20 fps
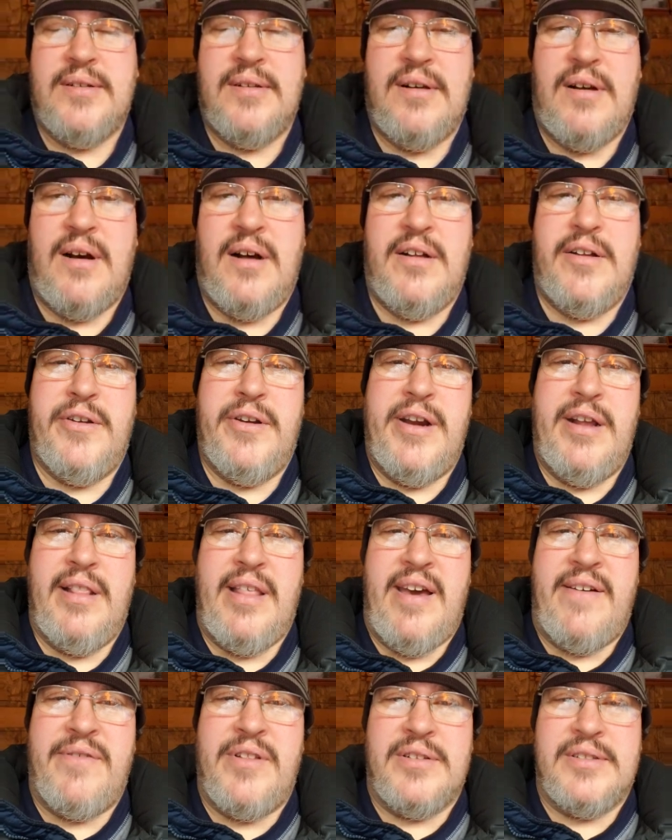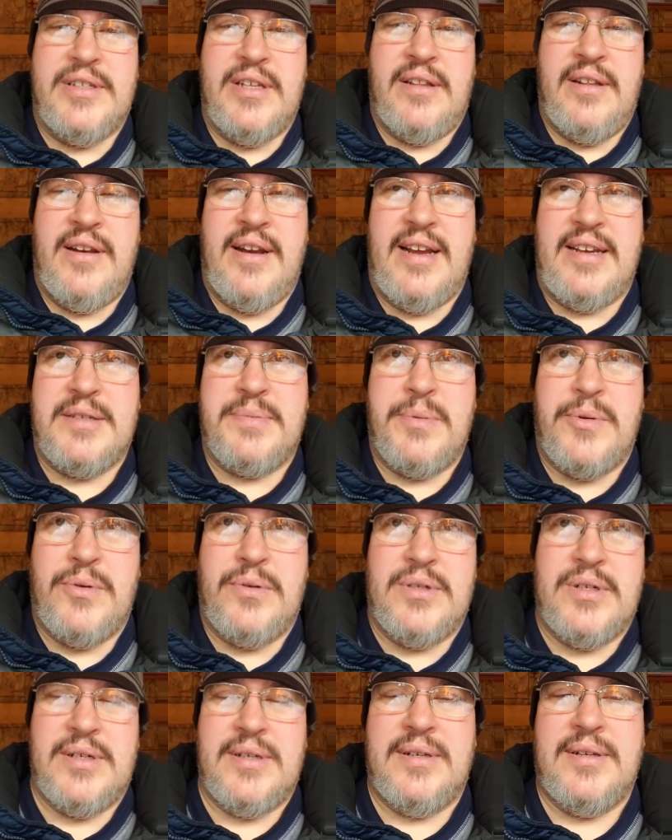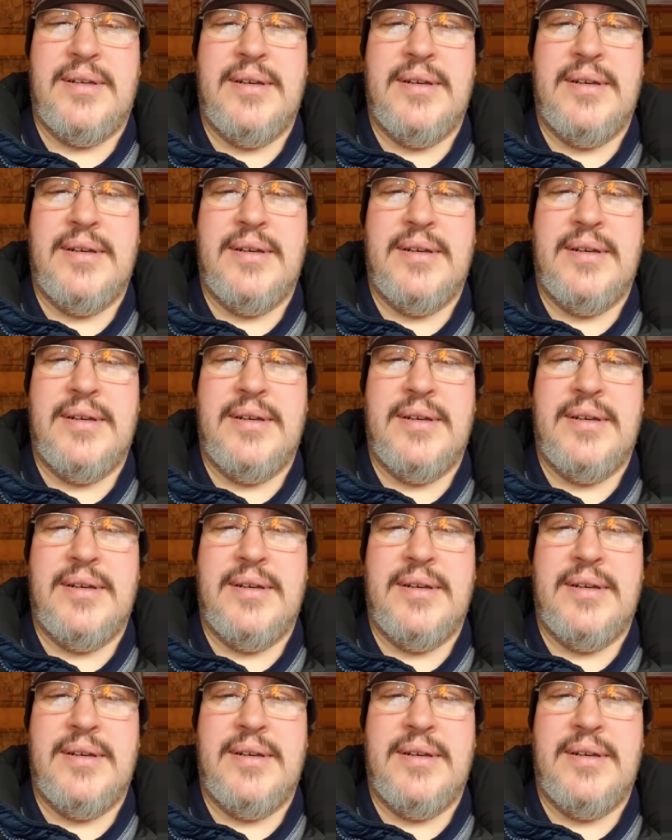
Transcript: all the way level to the next porch.